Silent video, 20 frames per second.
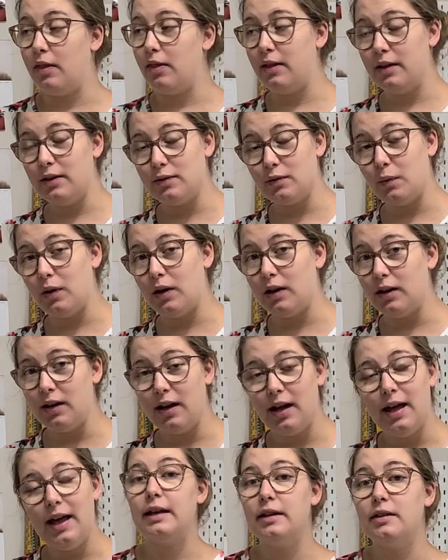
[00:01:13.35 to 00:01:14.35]
this one,
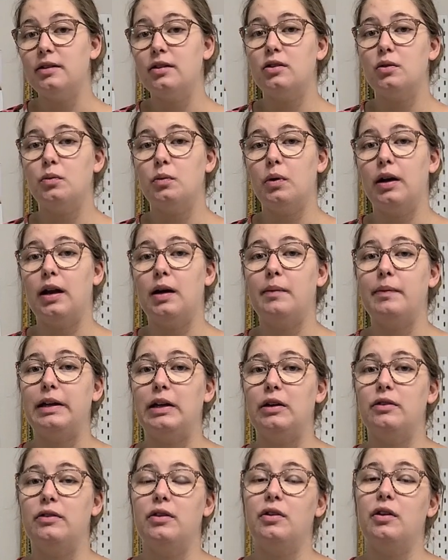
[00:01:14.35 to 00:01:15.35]
and this is the one I'll be
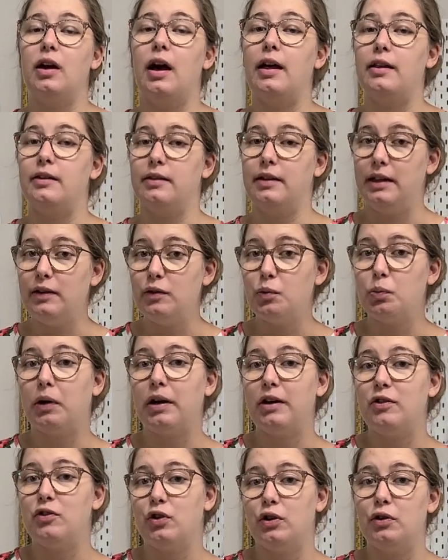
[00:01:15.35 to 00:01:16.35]
using as
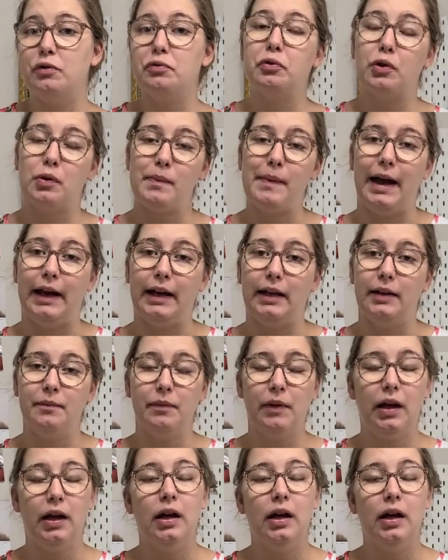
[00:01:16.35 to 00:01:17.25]
inspiration for mine.